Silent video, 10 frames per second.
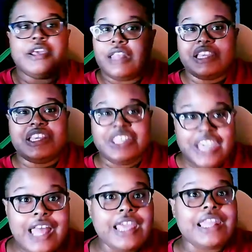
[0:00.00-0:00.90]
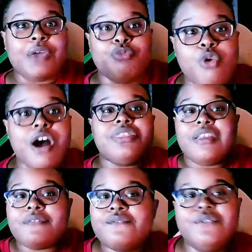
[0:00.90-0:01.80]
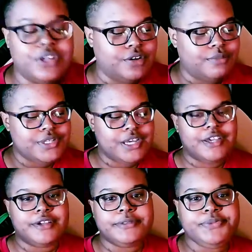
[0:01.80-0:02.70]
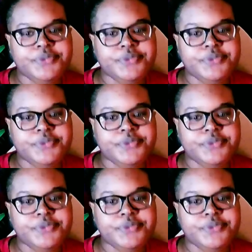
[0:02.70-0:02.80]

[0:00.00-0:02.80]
like yelling, like what the, you know what I'm saying?